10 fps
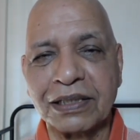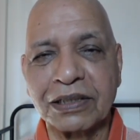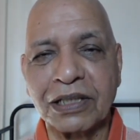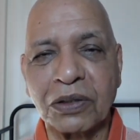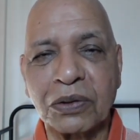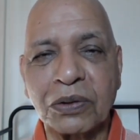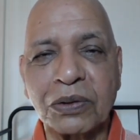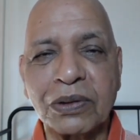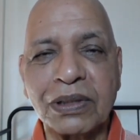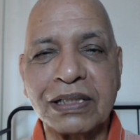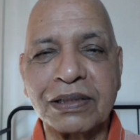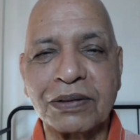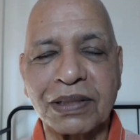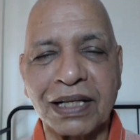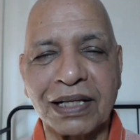the hole in
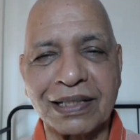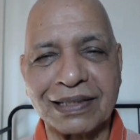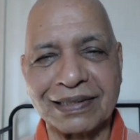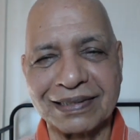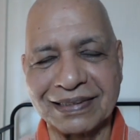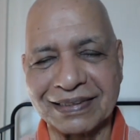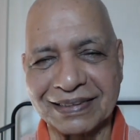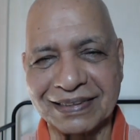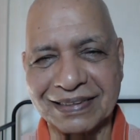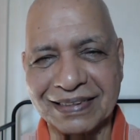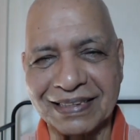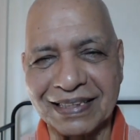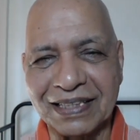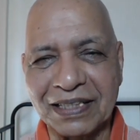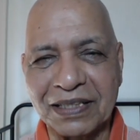your heart,
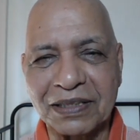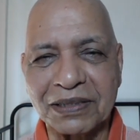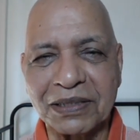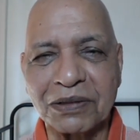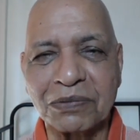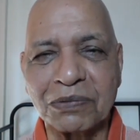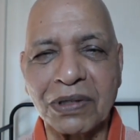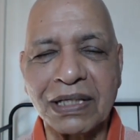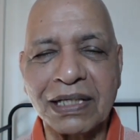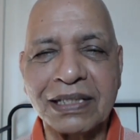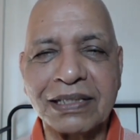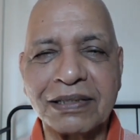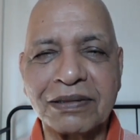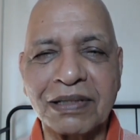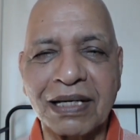the void
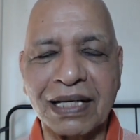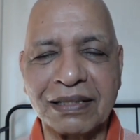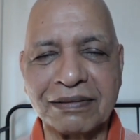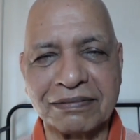in your life,